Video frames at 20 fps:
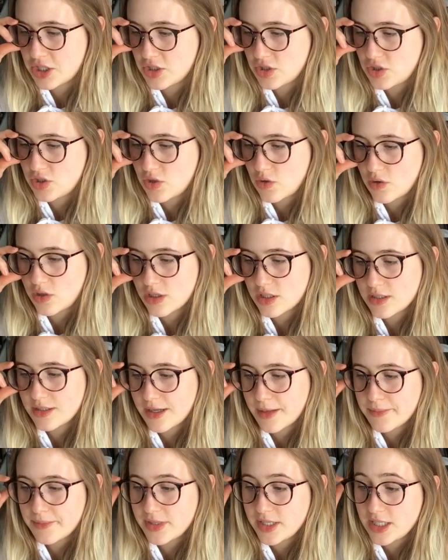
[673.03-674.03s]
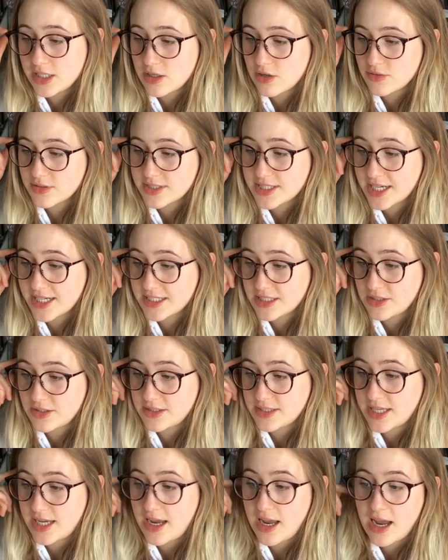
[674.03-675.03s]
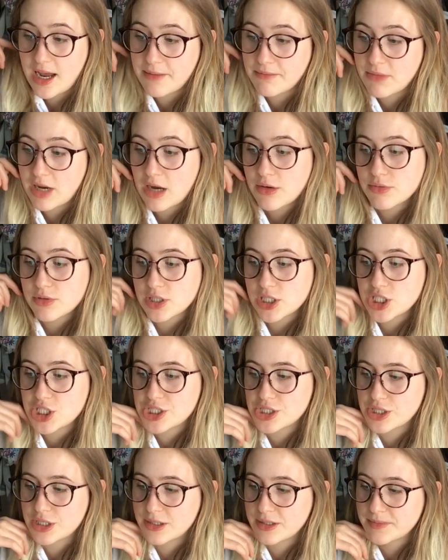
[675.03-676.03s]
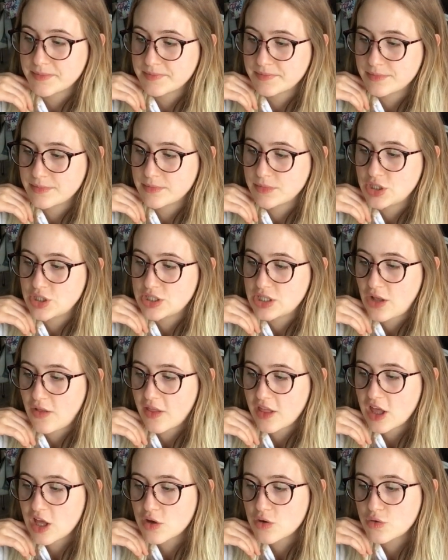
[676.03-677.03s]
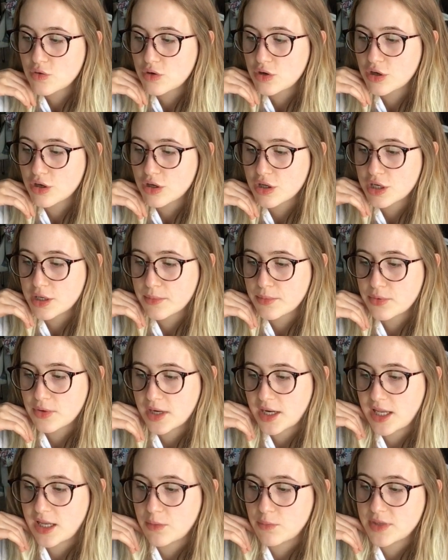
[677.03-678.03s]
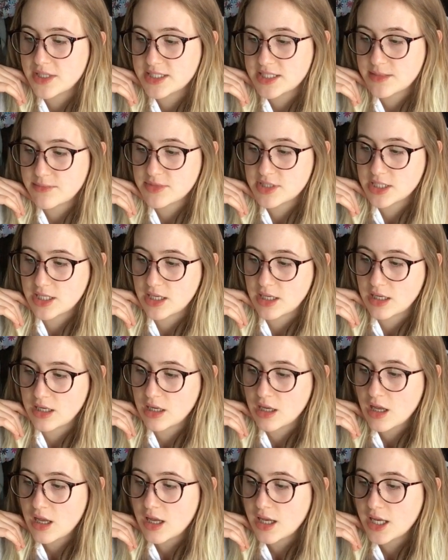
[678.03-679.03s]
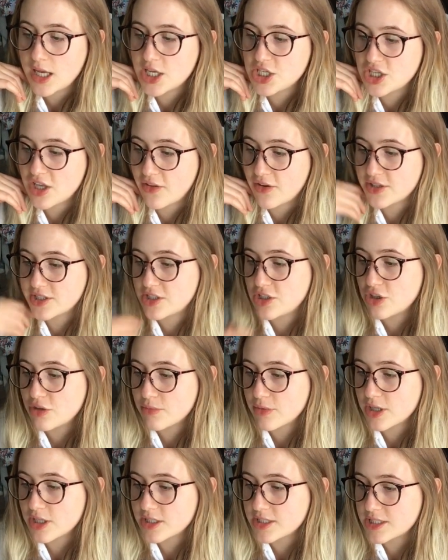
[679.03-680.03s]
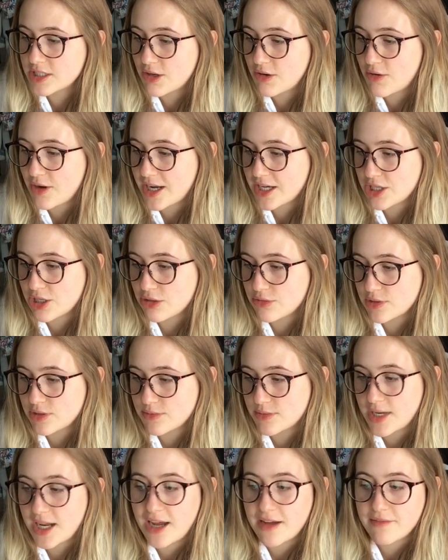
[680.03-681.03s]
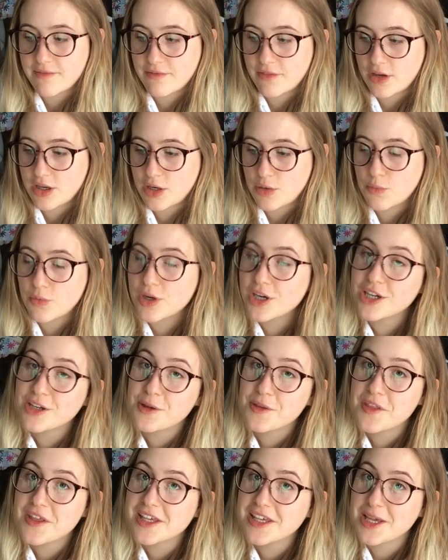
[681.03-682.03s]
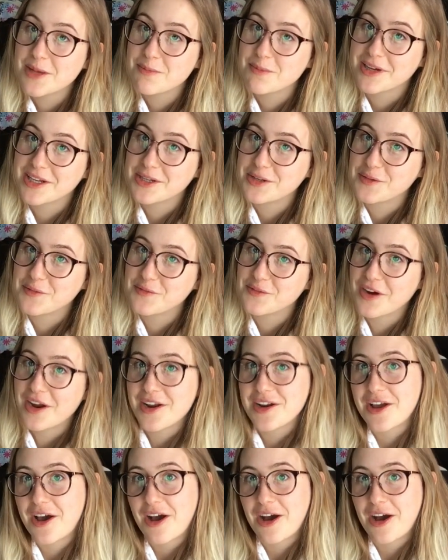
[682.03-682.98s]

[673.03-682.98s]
So good company, no sex, you say? I'm not really sure. You sound like a cool girl, you're pretty, and we seem to get each other's humor, so I know we would have fun. What are you thinking, my new friend,